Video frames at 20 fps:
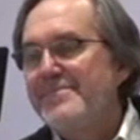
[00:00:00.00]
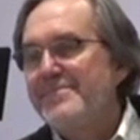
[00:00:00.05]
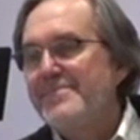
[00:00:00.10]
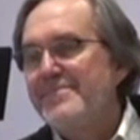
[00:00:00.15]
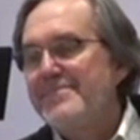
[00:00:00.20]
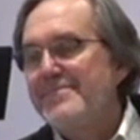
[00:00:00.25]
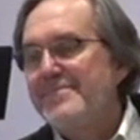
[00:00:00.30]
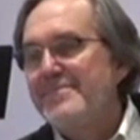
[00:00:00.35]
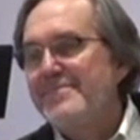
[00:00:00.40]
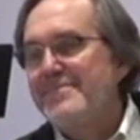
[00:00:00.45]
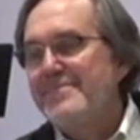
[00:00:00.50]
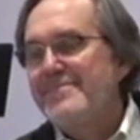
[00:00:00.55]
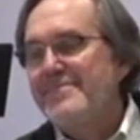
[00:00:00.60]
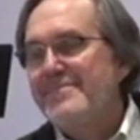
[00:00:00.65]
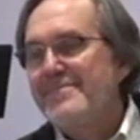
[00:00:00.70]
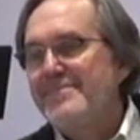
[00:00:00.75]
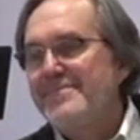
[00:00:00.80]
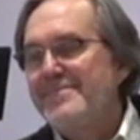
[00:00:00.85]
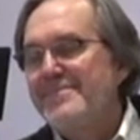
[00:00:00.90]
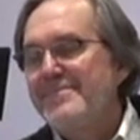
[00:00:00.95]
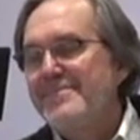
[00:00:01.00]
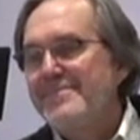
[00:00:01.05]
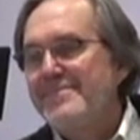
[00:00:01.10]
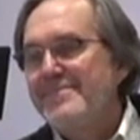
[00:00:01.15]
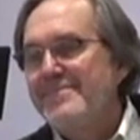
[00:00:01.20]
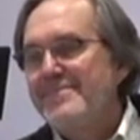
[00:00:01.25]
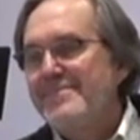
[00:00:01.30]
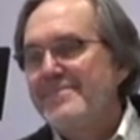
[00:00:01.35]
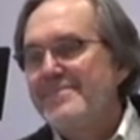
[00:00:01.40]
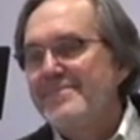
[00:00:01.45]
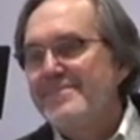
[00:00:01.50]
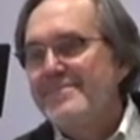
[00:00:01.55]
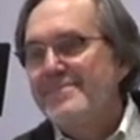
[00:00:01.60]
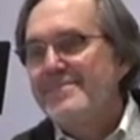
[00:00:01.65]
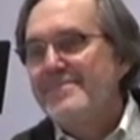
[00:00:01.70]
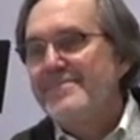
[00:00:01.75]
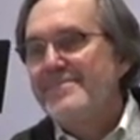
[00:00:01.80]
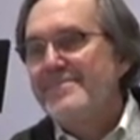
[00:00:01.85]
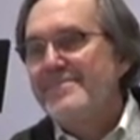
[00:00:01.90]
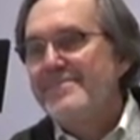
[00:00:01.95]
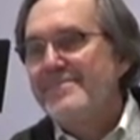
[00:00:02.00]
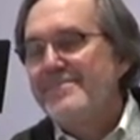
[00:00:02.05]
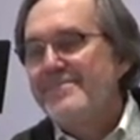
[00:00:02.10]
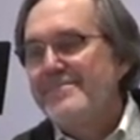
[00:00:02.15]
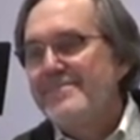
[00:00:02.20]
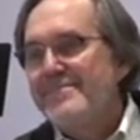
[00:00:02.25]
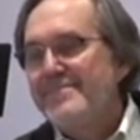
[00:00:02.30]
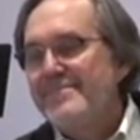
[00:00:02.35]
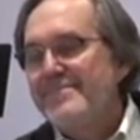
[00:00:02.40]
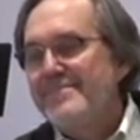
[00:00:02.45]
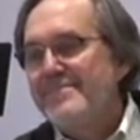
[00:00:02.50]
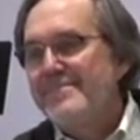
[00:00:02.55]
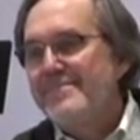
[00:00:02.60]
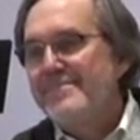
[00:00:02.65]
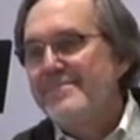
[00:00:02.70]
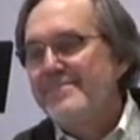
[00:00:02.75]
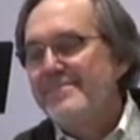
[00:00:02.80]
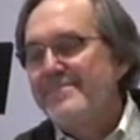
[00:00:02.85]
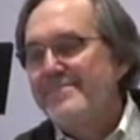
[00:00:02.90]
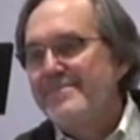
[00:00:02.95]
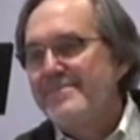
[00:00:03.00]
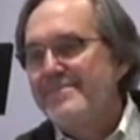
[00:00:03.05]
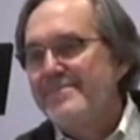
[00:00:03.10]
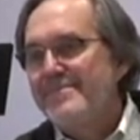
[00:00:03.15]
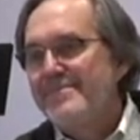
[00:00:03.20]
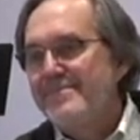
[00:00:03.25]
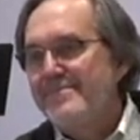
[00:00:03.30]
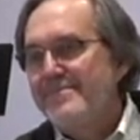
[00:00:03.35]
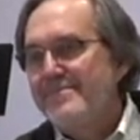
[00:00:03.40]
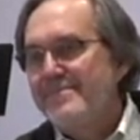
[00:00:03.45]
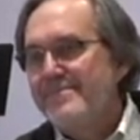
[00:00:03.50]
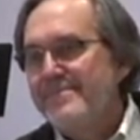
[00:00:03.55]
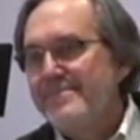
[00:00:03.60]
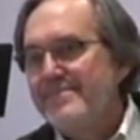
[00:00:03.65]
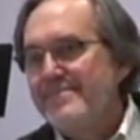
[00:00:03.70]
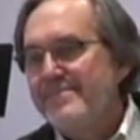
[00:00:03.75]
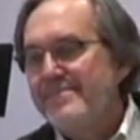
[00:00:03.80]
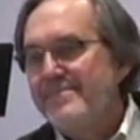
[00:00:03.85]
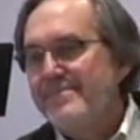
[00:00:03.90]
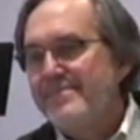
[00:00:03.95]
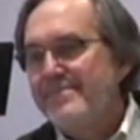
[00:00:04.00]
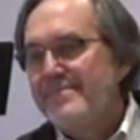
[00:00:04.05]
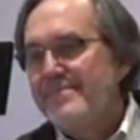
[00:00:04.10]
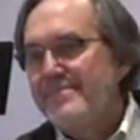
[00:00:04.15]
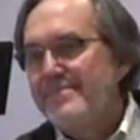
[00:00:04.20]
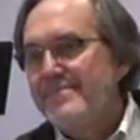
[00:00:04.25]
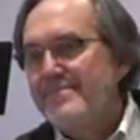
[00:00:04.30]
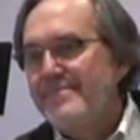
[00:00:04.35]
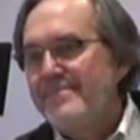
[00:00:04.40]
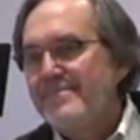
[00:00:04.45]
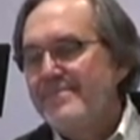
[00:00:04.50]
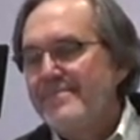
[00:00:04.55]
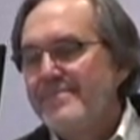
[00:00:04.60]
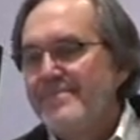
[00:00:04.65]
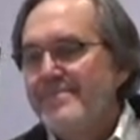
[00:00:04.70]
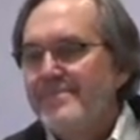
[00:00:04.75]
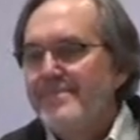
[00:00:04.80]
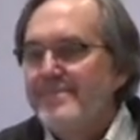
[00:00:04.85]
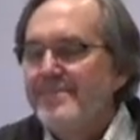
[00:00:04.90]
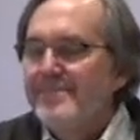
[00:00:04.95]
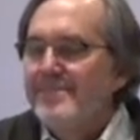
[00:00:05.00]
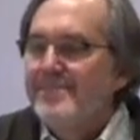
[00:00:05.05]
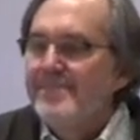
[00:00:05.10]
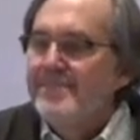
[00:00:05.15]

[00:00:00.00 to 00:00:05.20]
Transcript: This person isn't speaking.